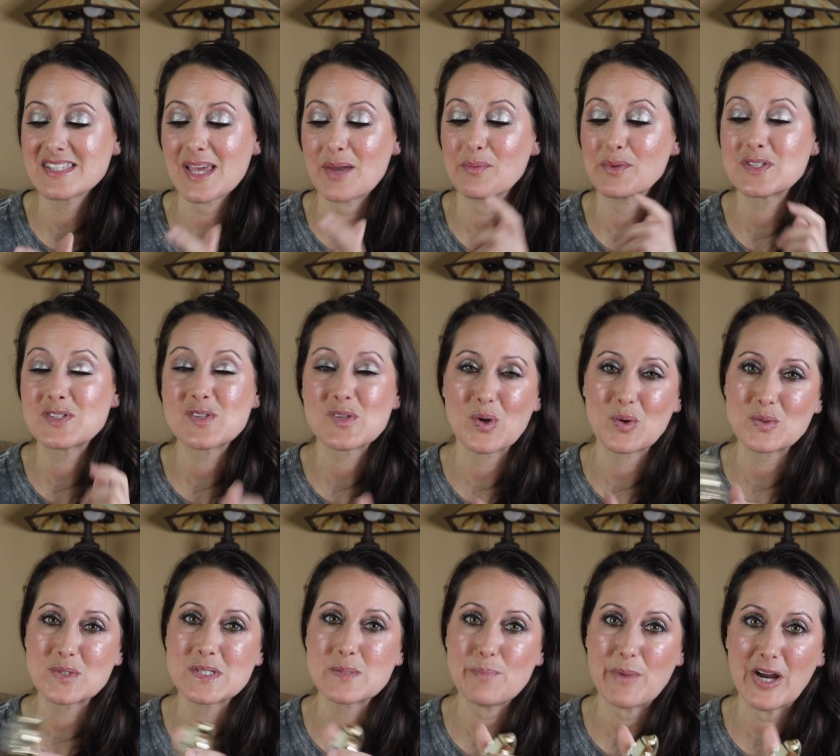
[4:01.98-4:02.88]
I was so
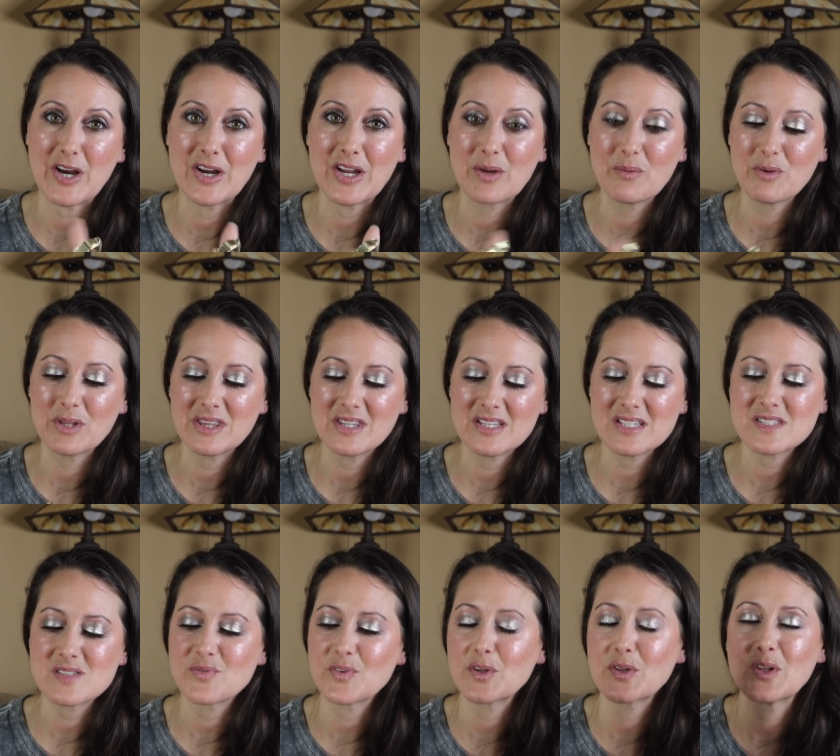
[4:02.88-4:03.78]
sparing with
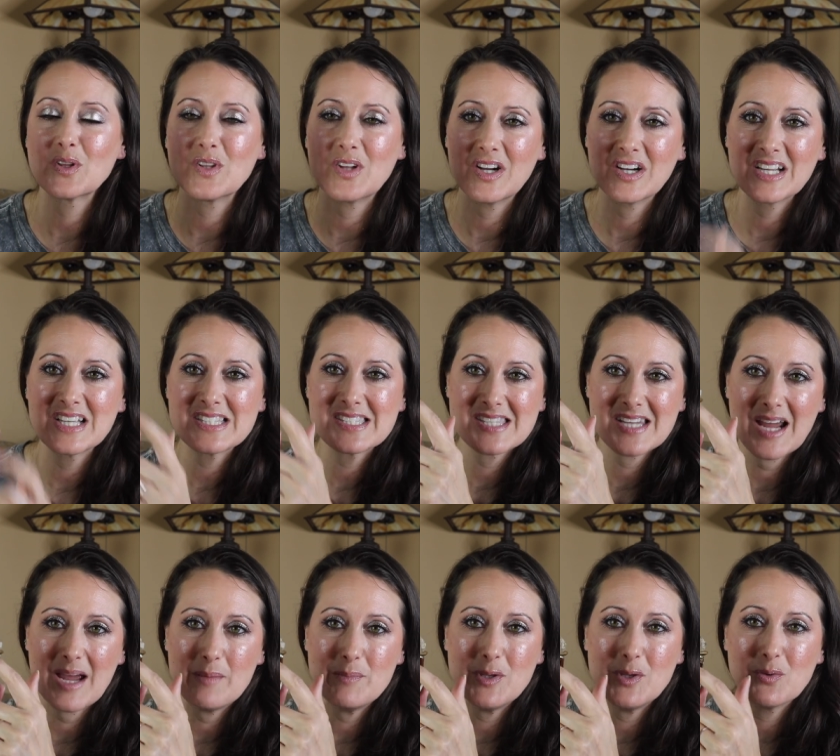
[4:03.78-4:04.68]
this for the longest
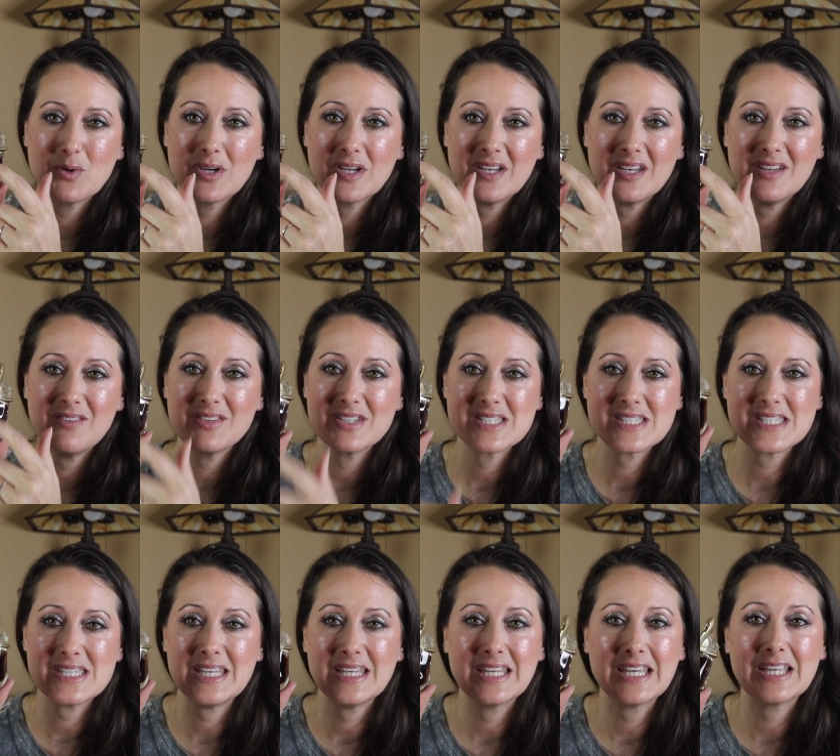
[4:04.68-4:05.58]
time, you couldn't even
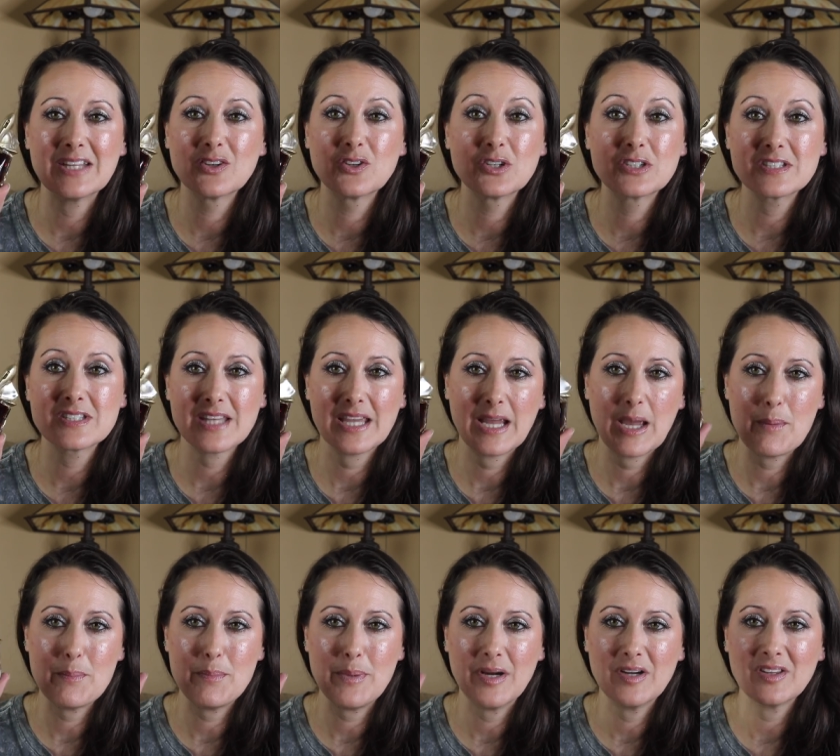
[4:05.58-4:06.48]
see. It looked like I
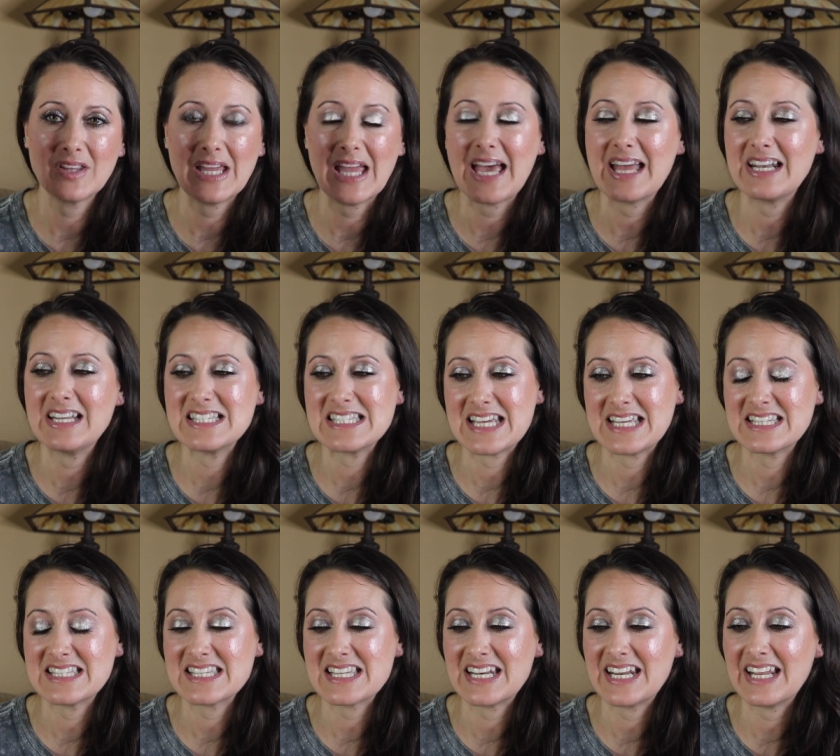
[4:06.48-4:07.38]
barely had a
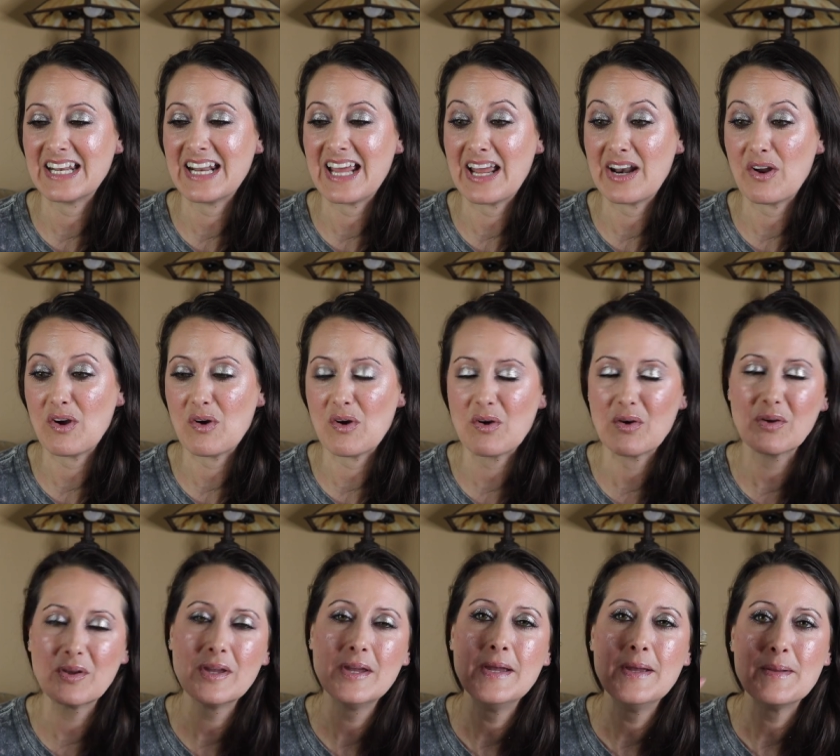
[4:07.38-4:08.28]
dent in it at
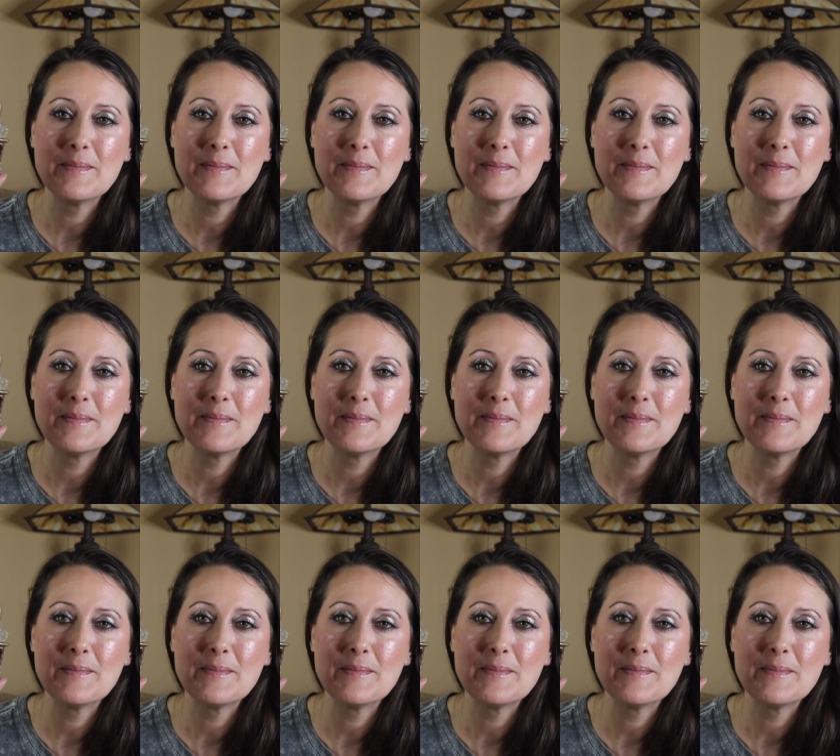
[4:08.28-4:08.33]
all.